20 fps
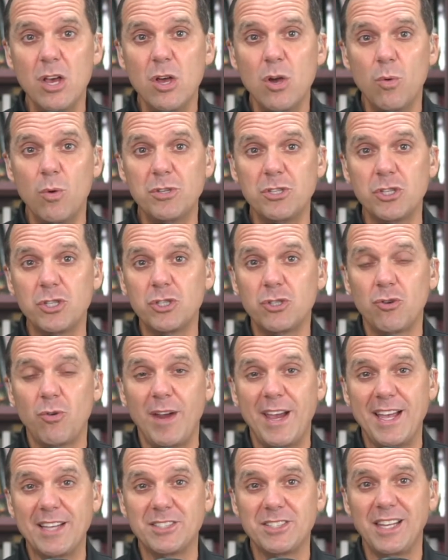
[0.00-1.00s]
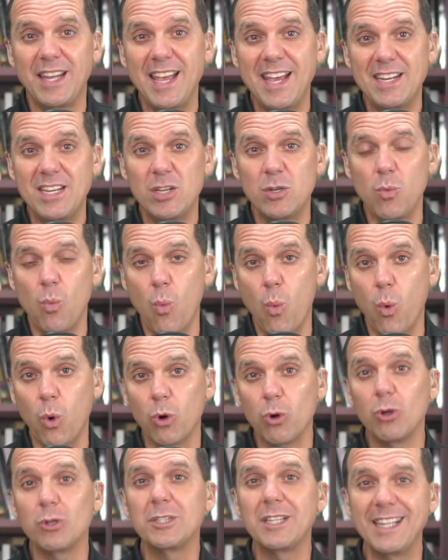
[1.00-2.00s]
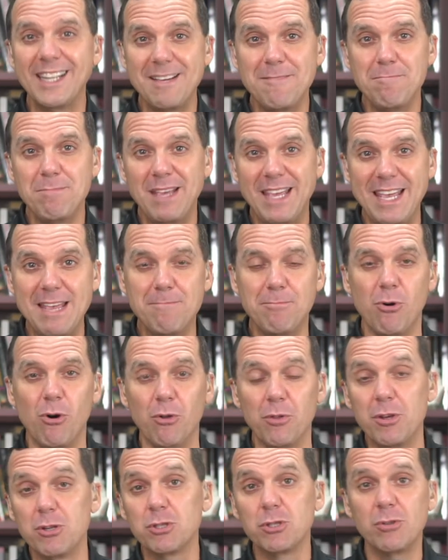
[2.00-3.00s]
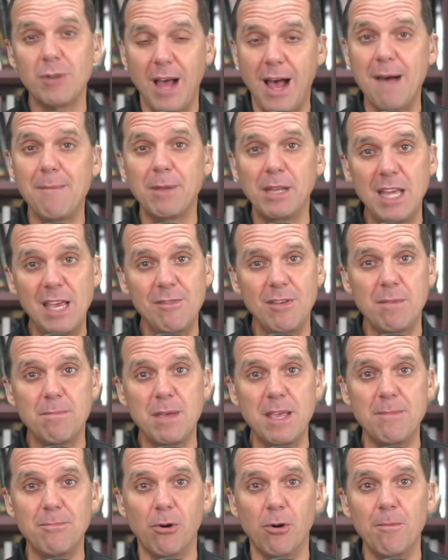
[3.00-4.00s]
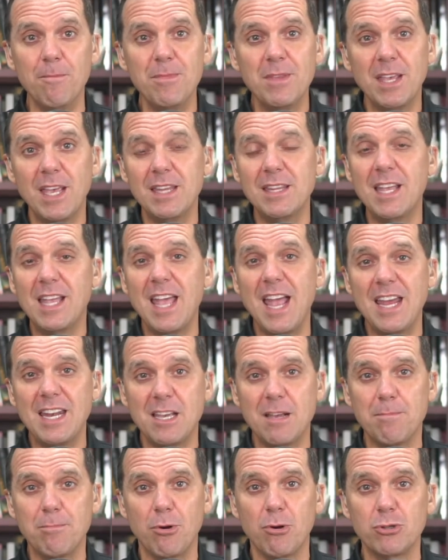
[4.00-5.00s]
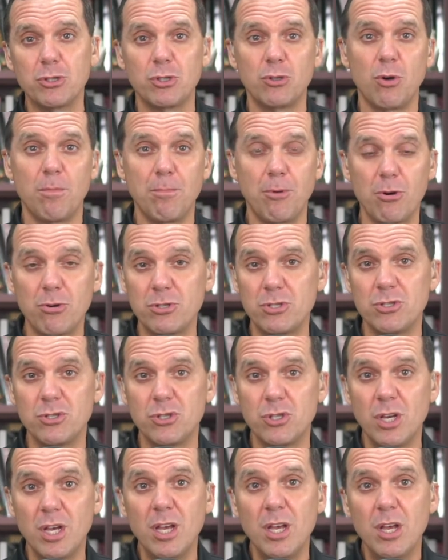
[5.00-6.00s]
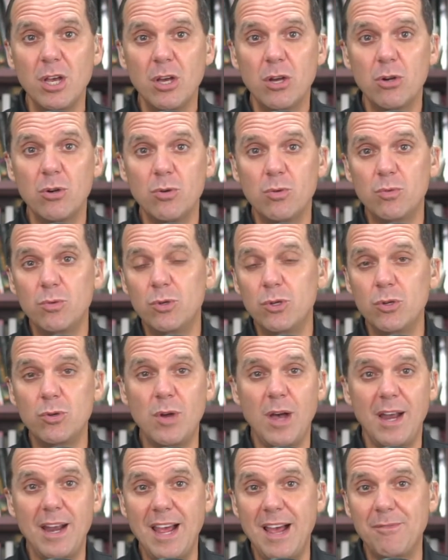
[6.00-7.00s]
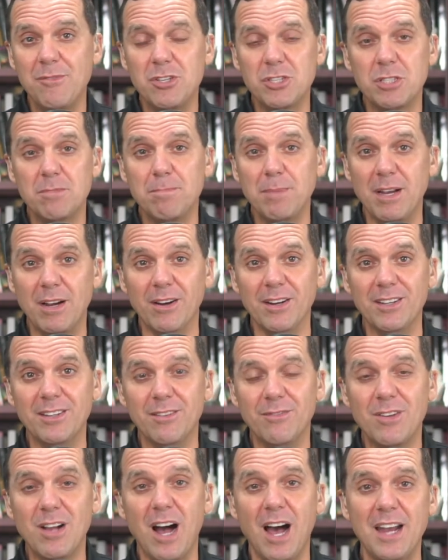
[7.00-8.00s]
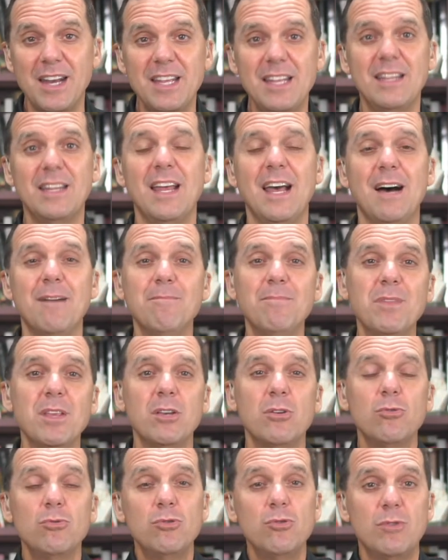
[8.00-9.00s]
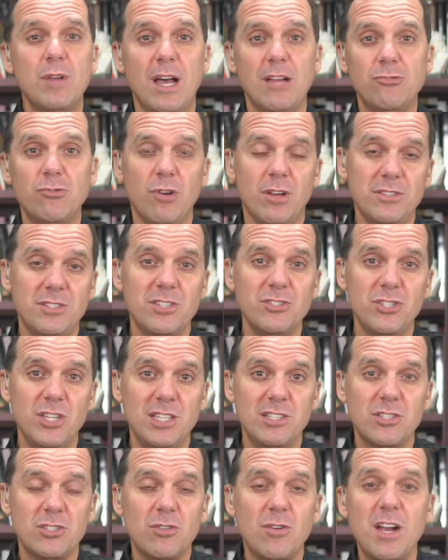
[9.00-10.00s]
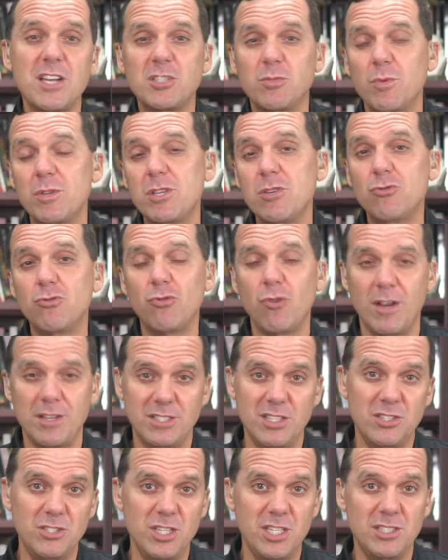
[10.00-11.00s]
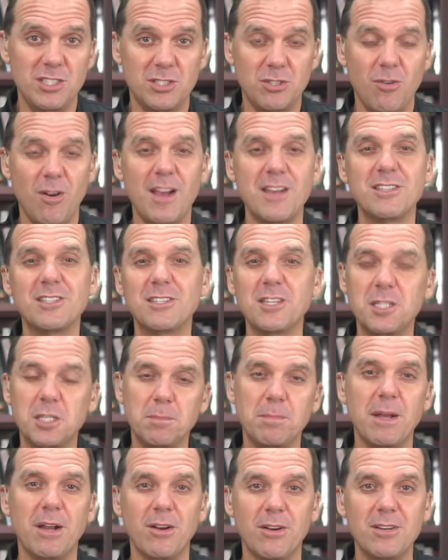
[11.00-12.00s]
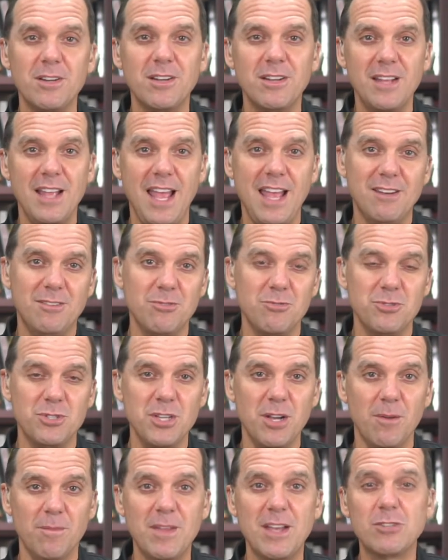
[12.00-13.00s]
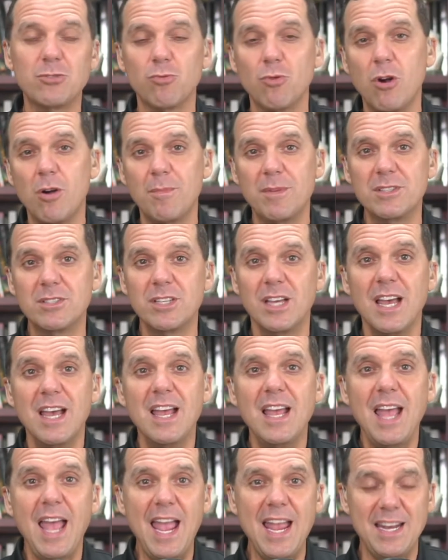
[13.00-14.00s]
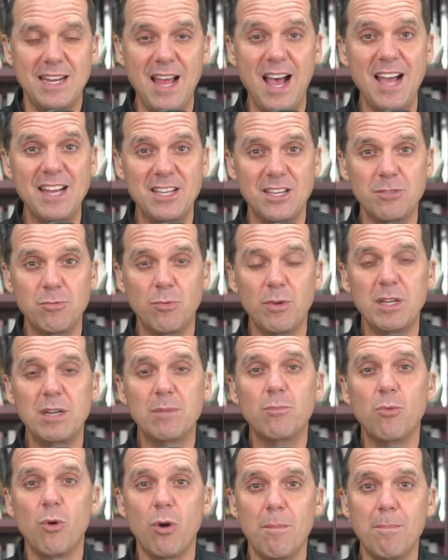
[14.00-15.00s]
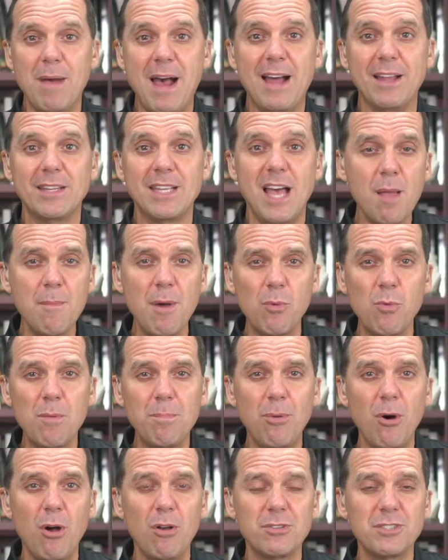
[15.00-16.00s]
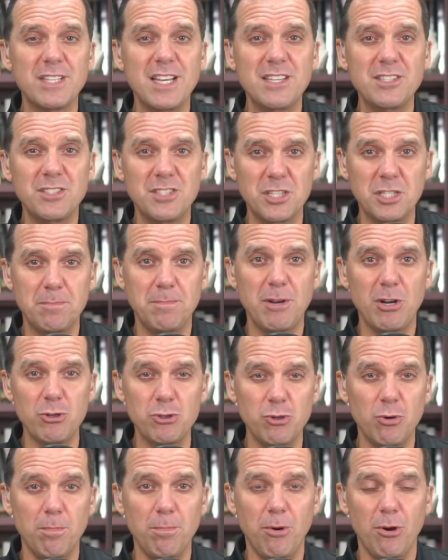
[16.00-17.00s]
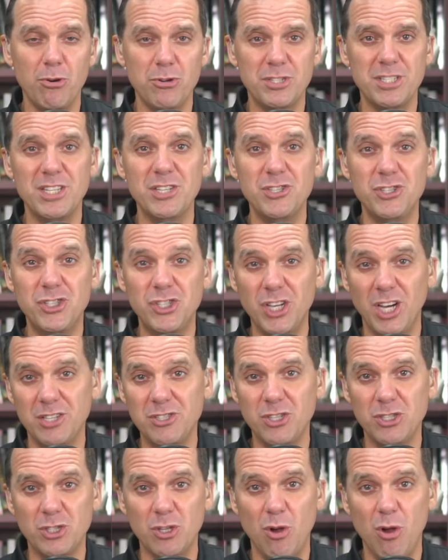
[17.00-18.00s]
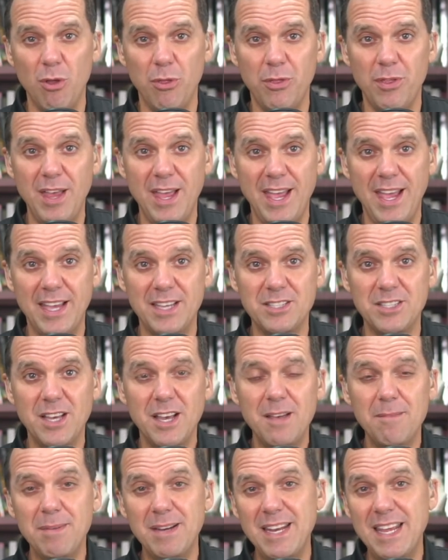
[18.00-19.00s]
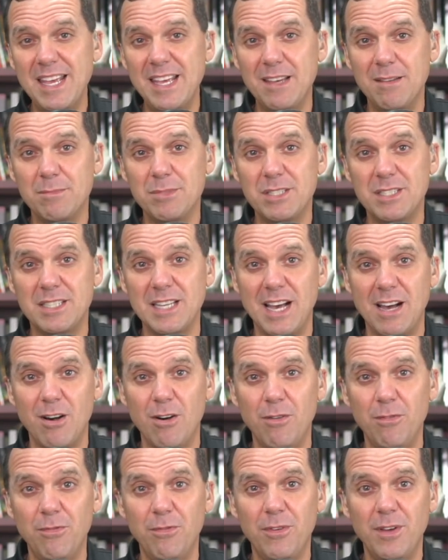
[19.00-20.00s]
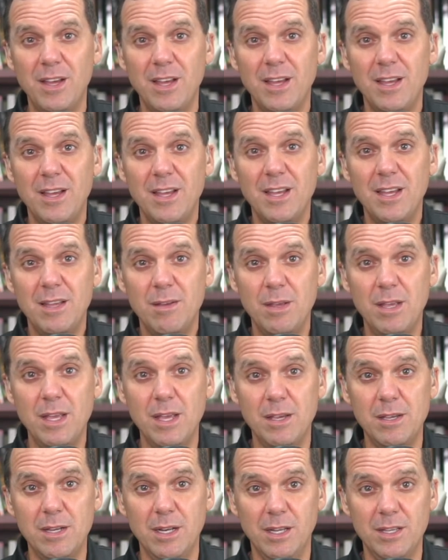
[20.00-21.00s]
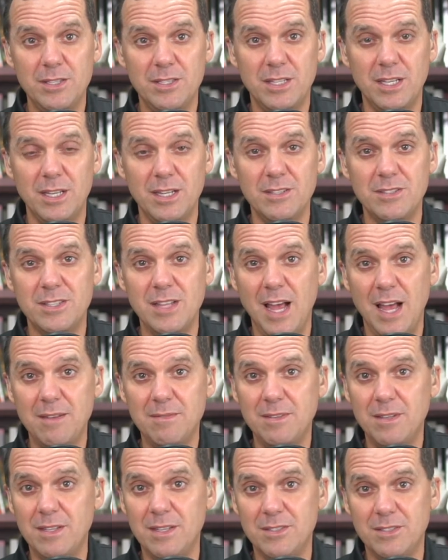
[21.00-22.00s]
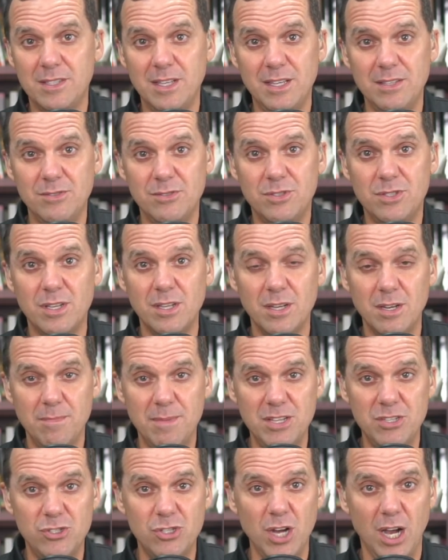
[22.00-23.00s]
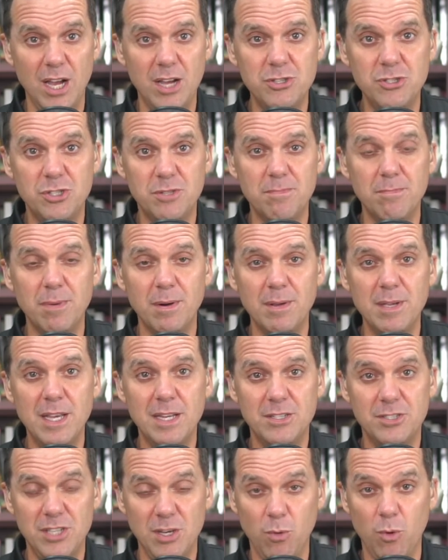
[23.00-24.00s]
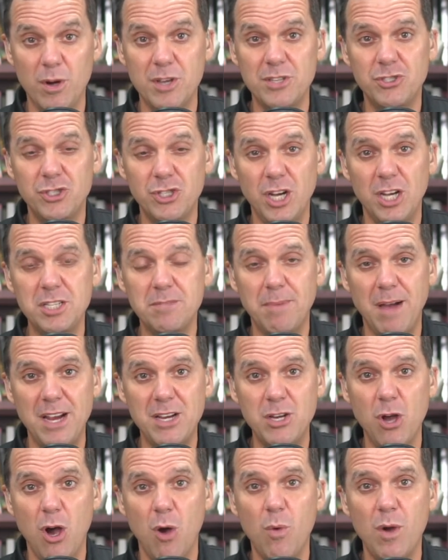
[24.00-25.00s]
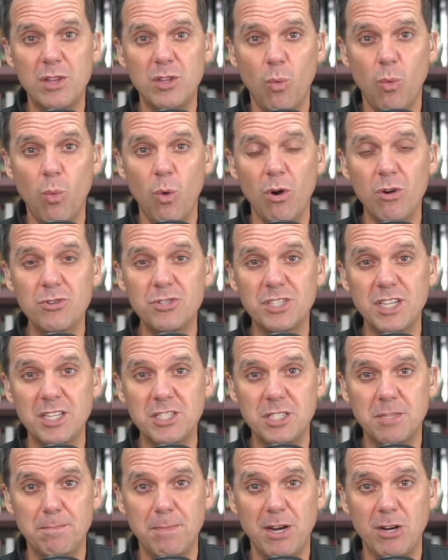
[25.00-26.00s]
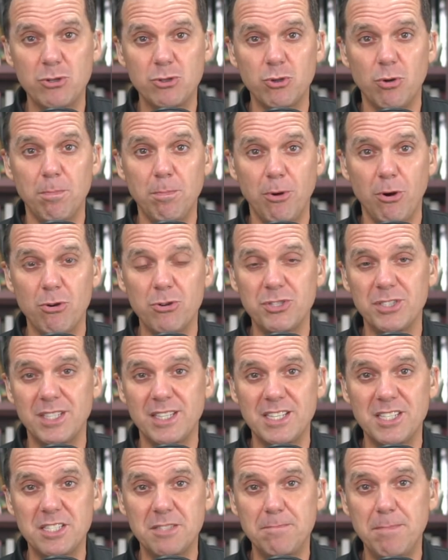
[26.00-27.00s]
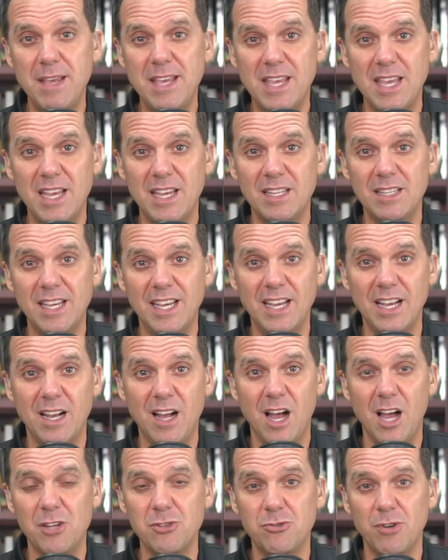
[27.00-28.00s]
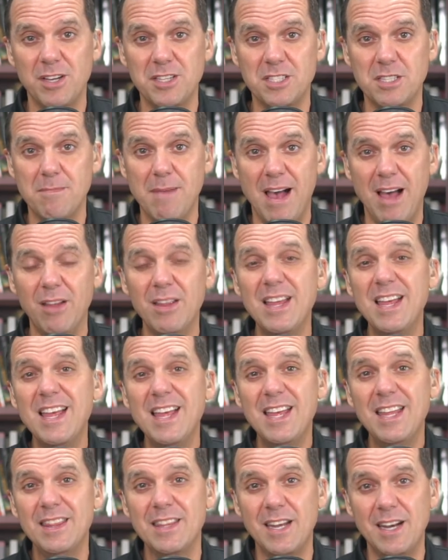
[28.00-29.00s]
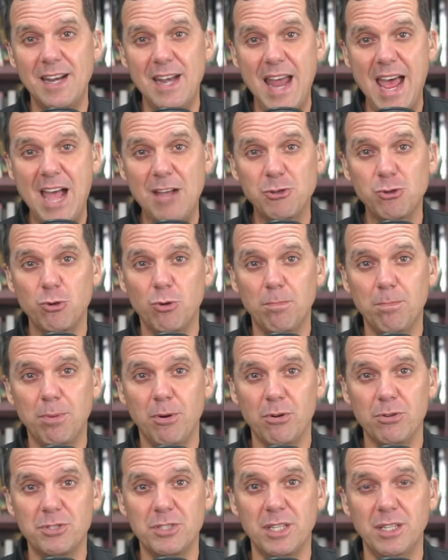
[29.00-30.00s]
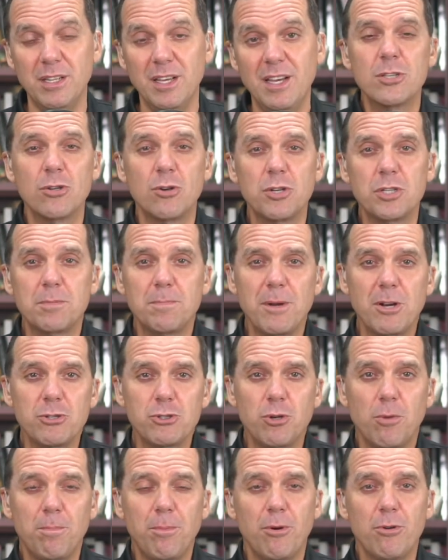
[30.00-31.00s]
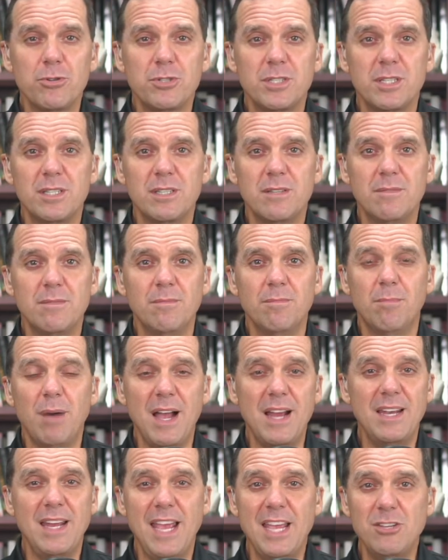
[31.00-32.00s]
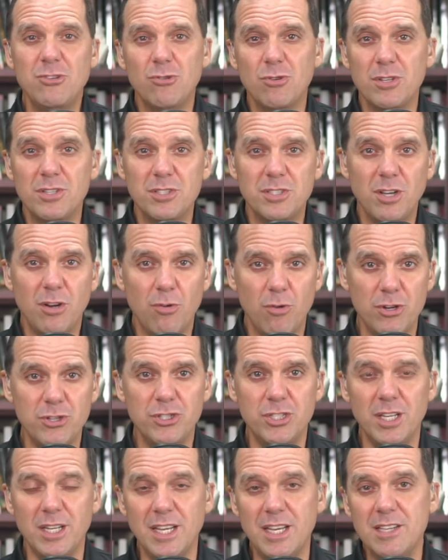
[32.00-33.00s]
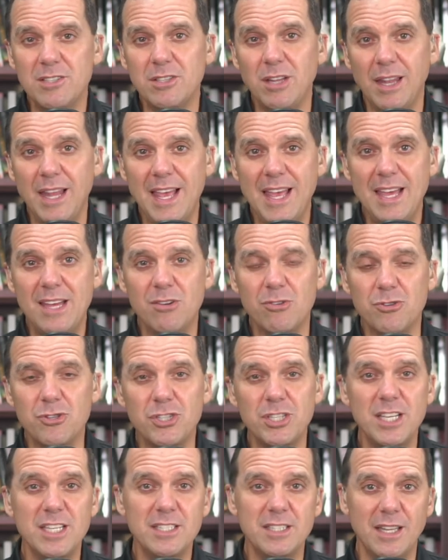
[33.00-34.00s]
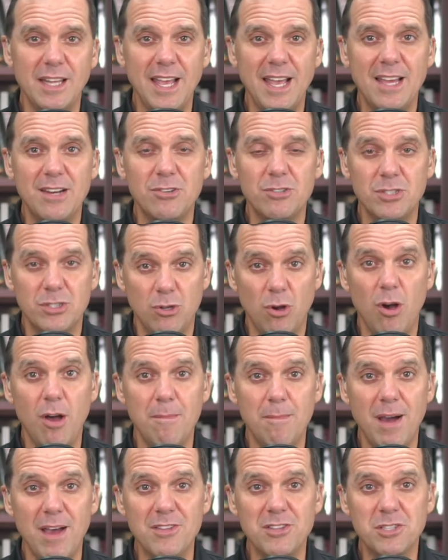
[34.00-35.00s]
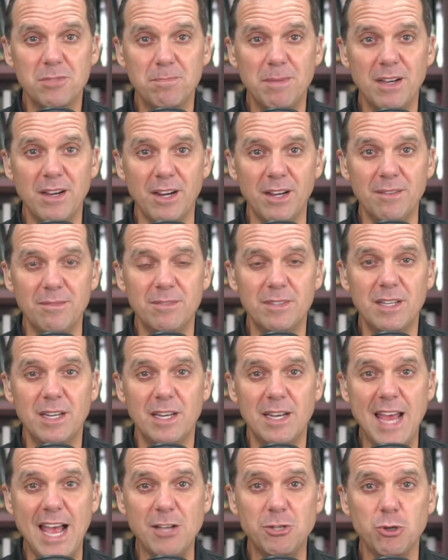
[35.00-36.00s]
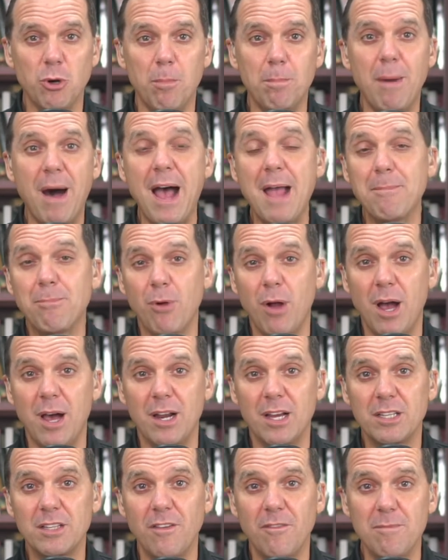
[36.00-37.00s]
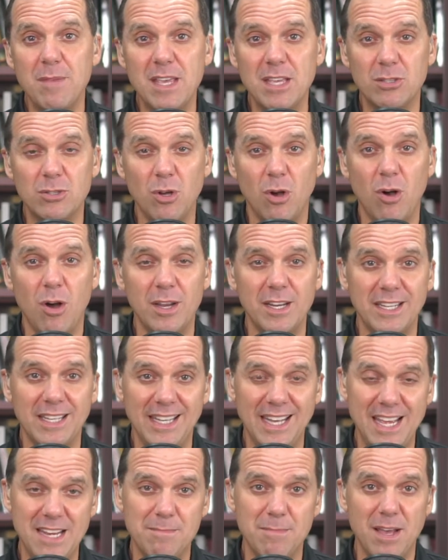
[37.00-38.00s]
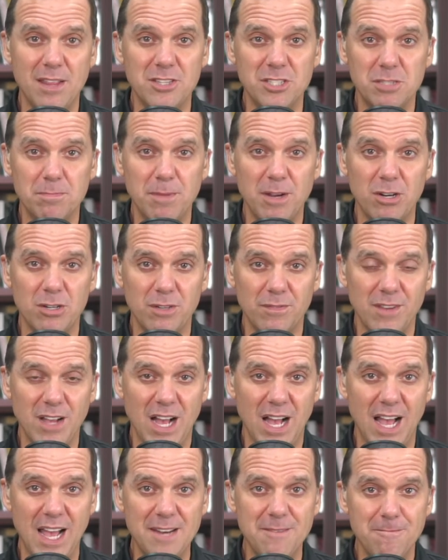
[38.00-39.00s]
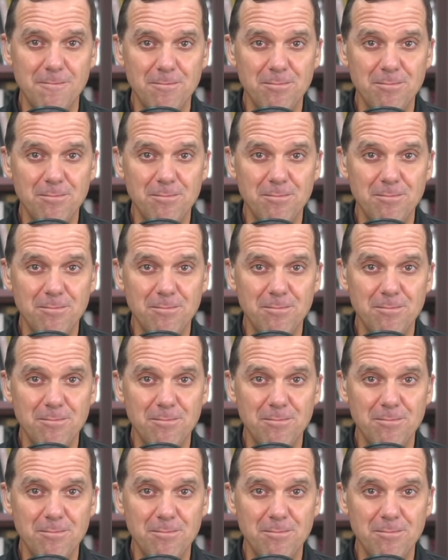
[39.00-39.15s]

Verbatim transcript: which is translated worldly people. Those are non-believing people, indicating a person or persons who do not have the Spirit of God in them, who do not trust in Jesus Christ. When you trust in Jesus Christ, the Spirit enters you. That's Romans eight, nine. You can read more about that. But when Paul says the spiritual person judges all things, but he himself, listen, is not is is going to be judged. It is, or is judged by no one. The words "spiritual person" is speaking in contrast about the natural person. So the spiritual person, by nature, is the Christian. He's led, or she's led, and taught by the Spirit. A natural byproduct of being taught and led by the Spirit of God,